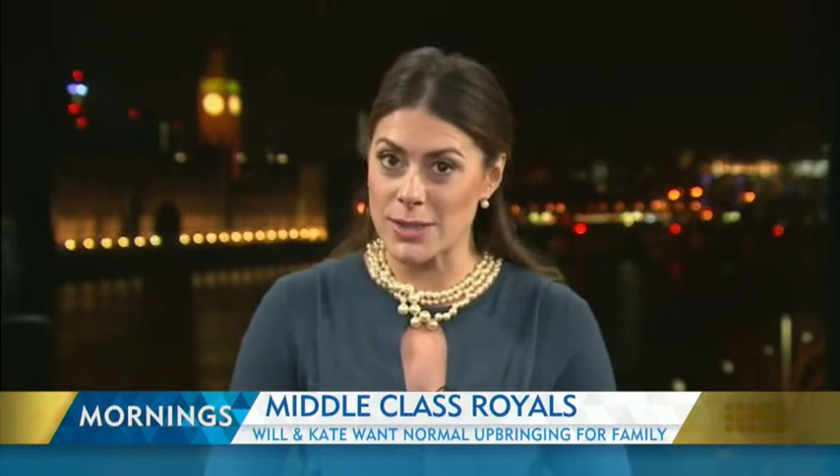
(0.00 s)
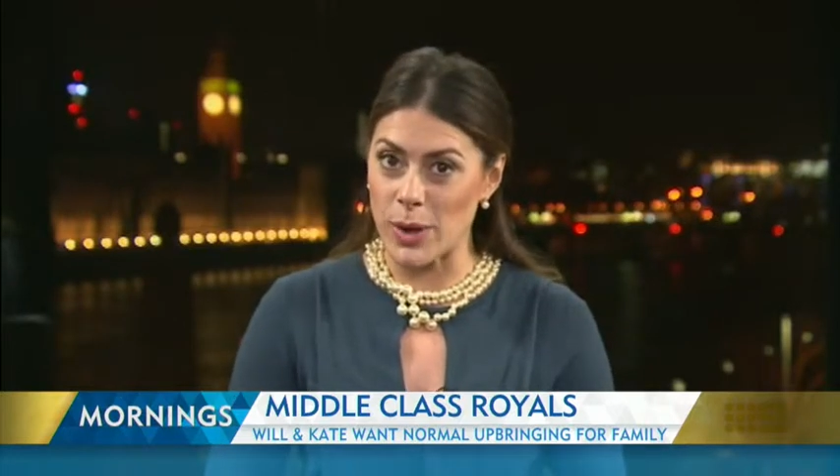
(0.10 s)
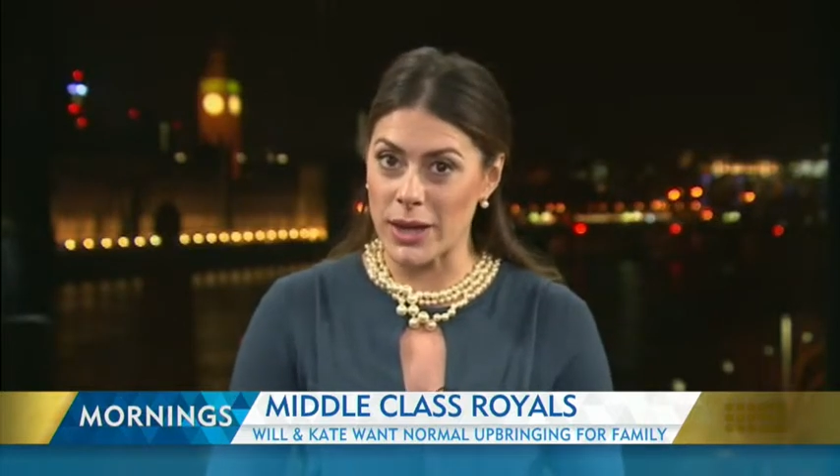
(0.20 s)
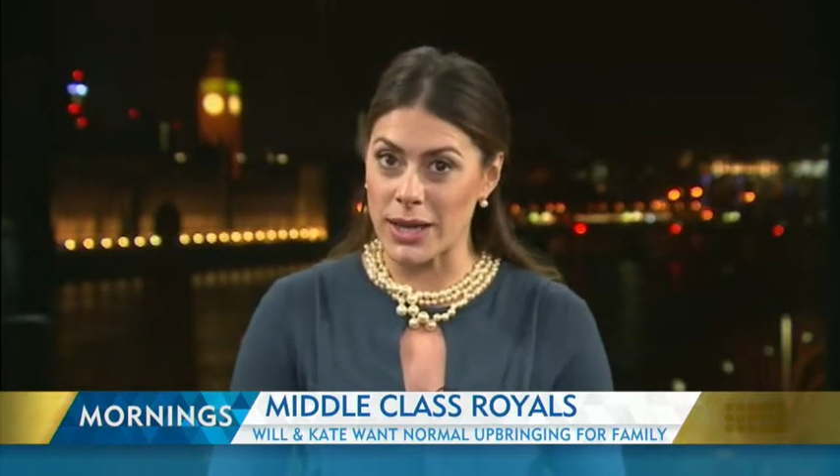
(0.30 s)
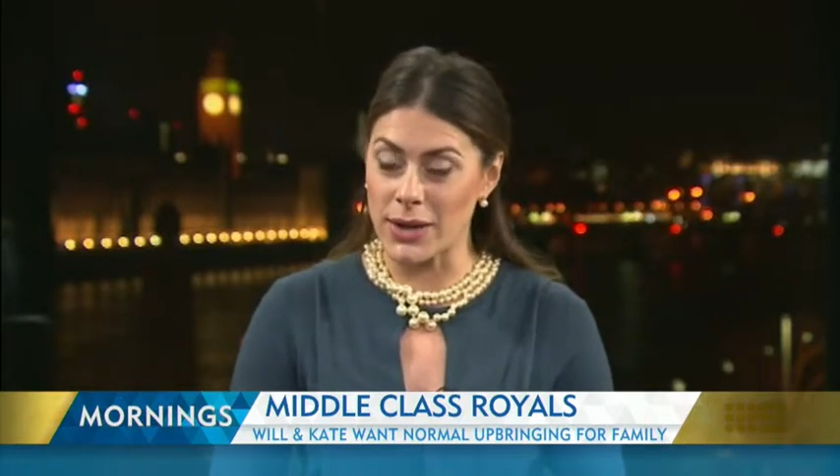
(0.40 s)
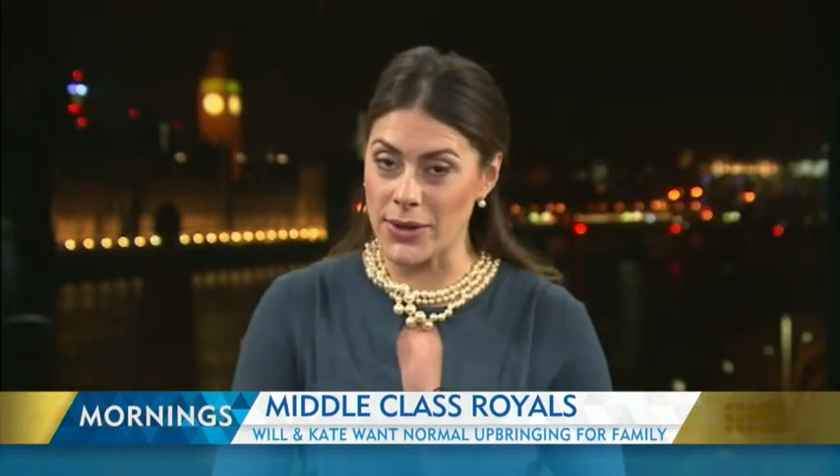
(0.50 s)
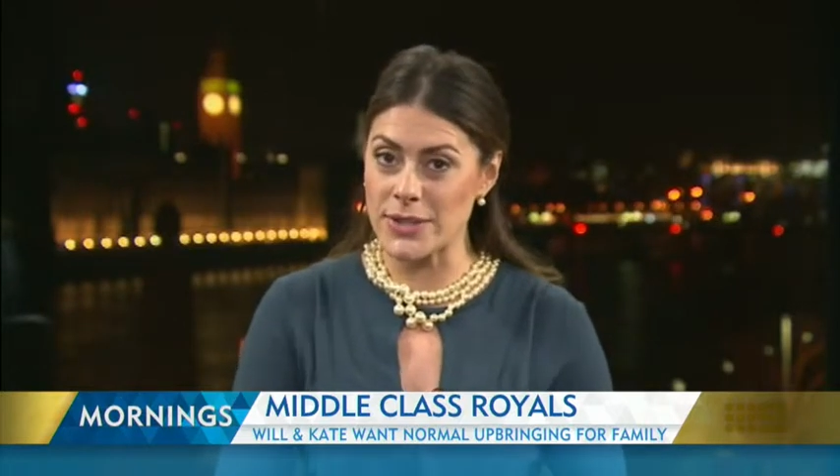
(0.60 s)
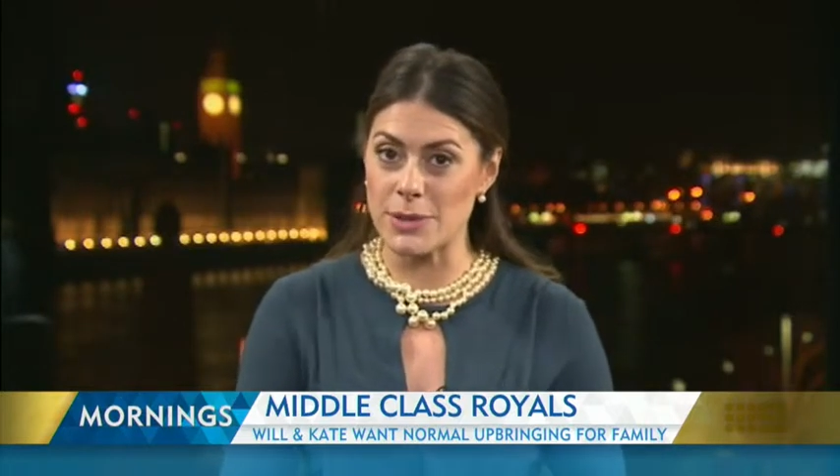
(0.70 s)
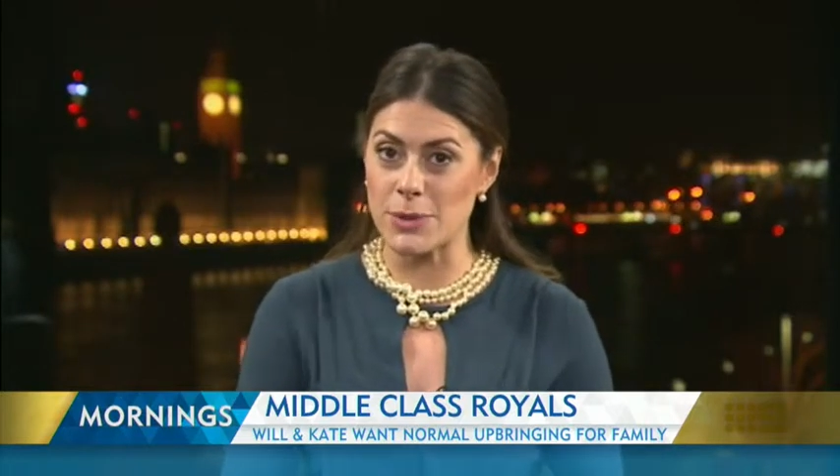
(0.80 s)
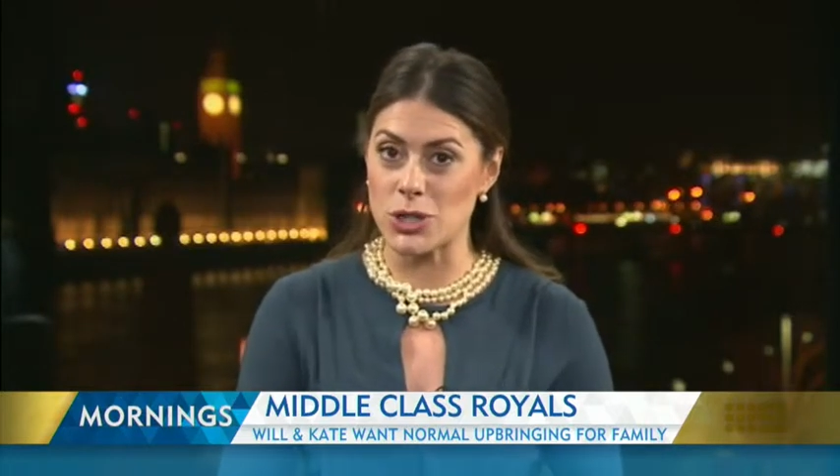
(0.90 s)
working
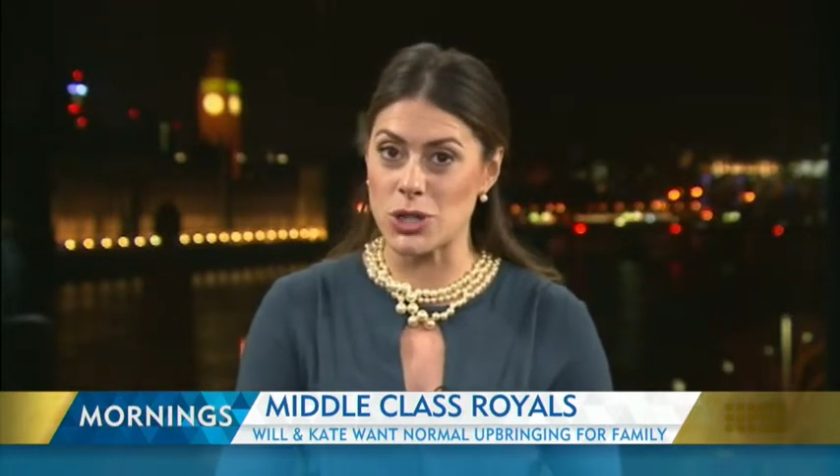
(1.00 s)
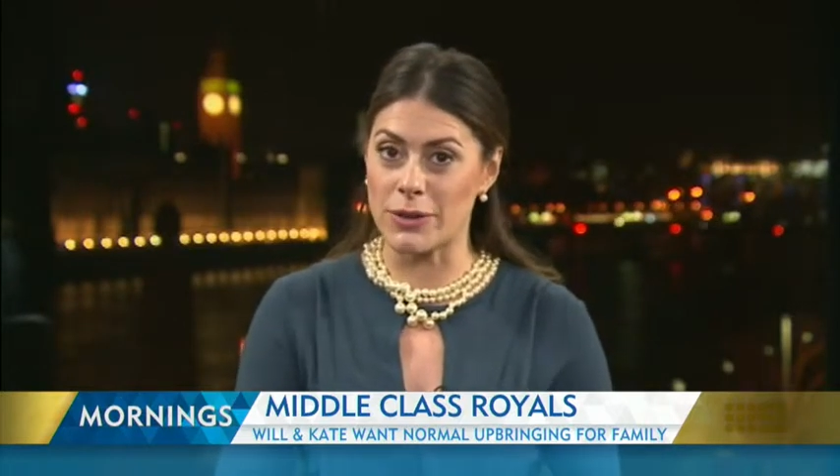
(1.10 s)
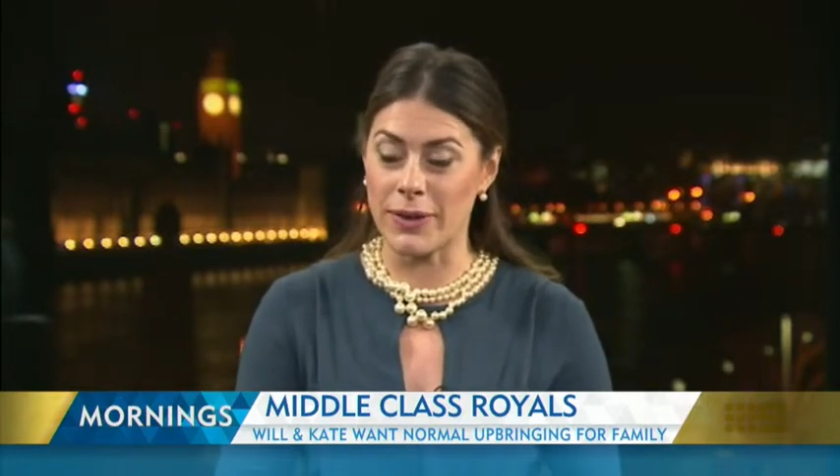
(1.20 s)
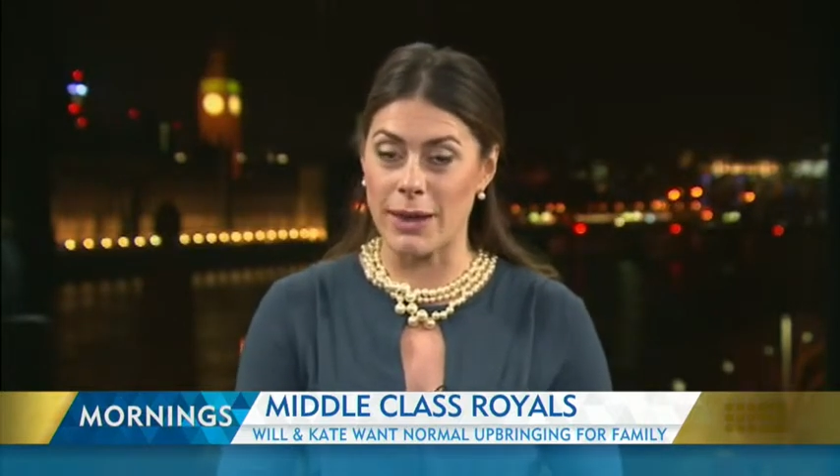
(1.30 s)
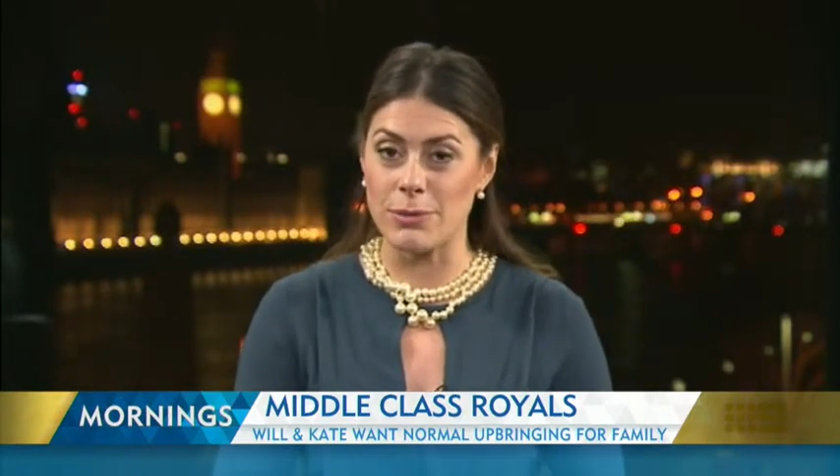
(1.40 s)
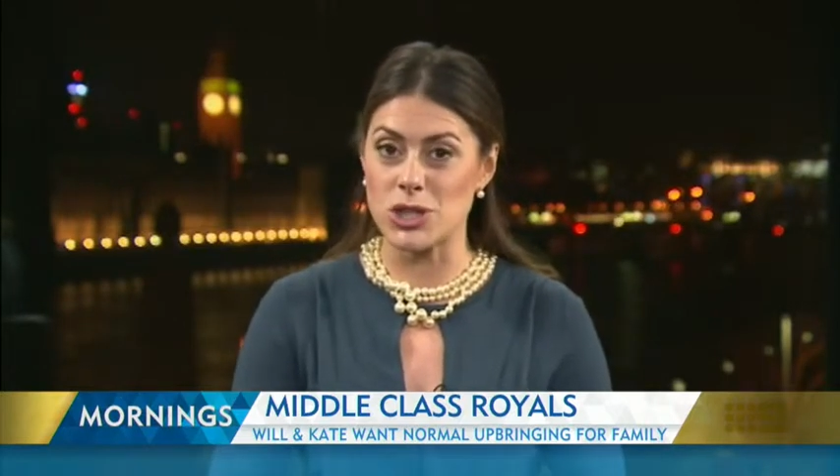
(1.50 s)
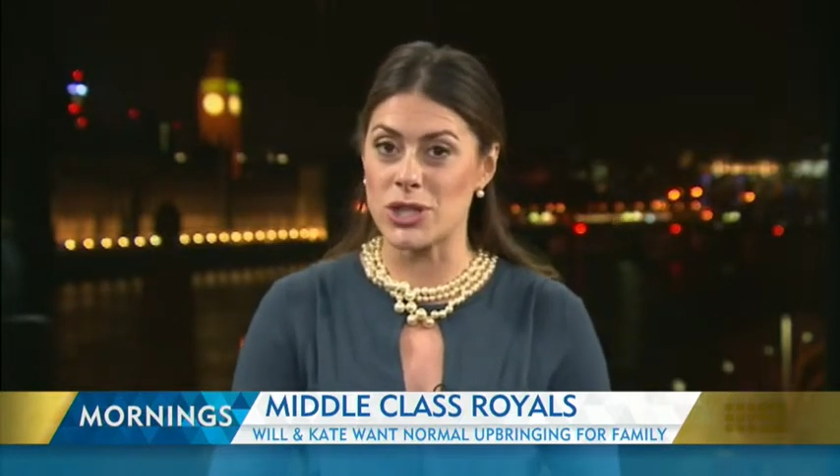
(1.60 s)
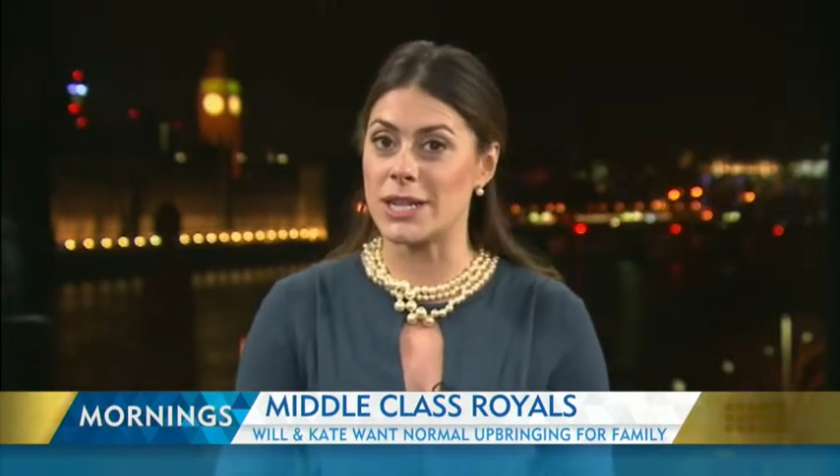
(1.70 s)
closely with the Duke of Cambridge